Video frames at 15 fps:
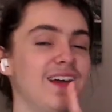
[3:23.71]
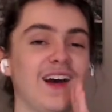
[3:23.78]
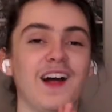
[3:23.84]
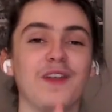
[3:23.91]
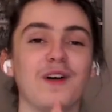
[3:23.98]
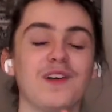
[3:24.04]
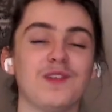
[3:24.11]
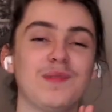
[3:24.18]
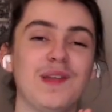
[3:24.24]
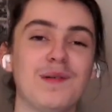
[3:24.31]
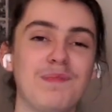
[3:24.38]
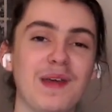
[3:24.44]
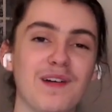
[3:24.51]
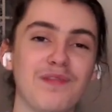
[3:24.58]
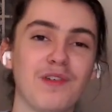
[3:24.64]
I know it's been a
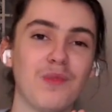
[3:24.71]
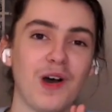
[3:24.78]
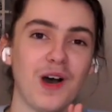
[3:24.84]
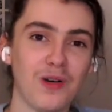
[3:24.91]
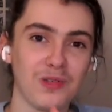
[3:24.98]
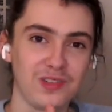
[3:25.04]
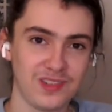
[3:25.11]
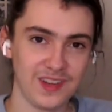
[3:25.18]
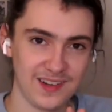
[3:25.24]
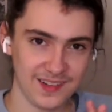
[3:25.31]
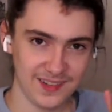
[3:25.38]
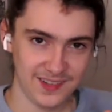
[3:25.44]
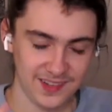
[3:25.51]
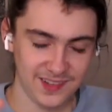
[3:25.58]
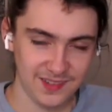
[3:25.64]
bit of a while
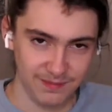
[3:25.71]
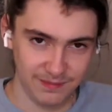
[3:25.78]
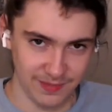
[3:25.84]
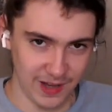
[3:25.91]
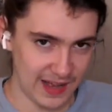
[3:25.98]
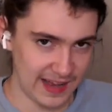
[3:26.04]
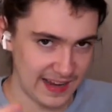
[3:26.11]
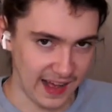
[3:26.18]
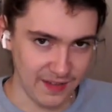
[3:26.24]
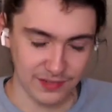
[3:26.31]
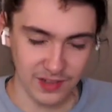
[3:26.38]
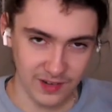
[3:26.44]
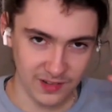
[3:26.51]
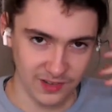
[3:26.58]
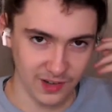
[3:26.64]
since I have
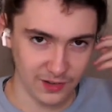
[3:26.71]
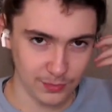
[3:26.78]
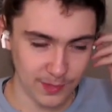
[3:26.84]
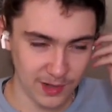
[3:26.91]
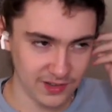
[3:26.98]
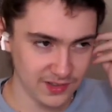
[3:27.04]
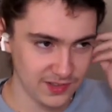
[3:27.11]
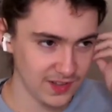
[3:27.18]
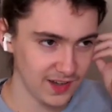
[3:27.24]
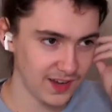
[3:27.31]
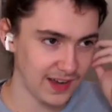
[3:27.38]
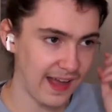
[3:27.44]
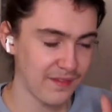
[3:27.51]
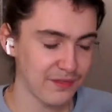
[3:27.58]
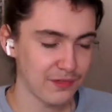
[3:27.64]
done a Taskmaster.